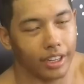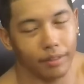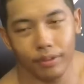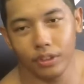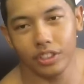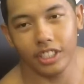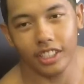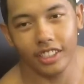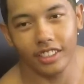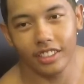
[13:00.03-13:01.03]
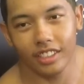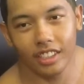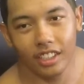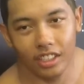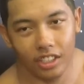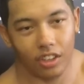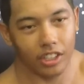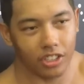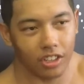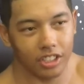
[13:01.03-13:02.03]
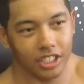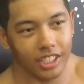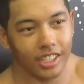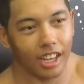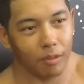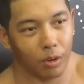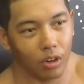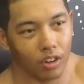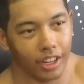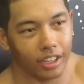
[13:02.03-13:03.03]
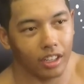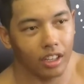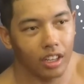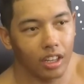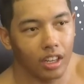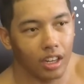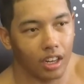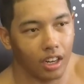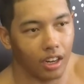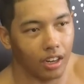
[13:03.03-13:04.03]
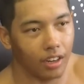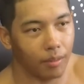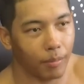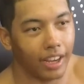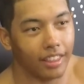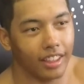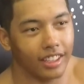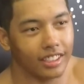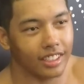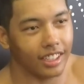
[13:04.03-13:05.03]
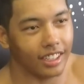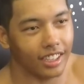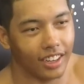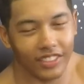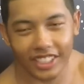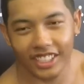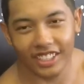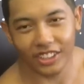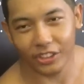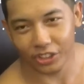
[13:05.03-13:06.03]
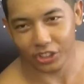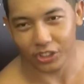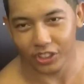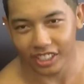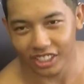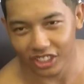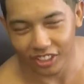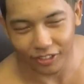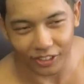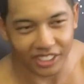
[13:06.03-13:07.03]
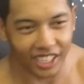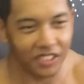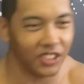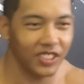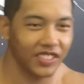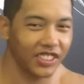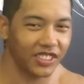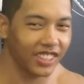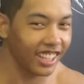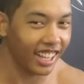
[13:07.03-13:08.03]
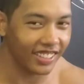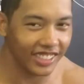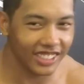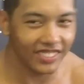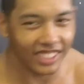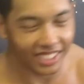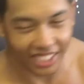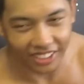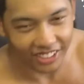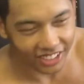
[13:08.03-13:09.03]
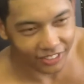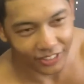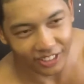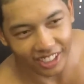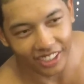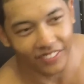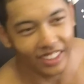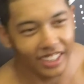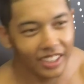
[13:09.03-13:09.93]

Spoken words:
I influence the kids. You know, I started seeing that more. Like my thing is like I'm the kid that goes to school, doesn't train full time, so people don't really like me too much because I don't train full time.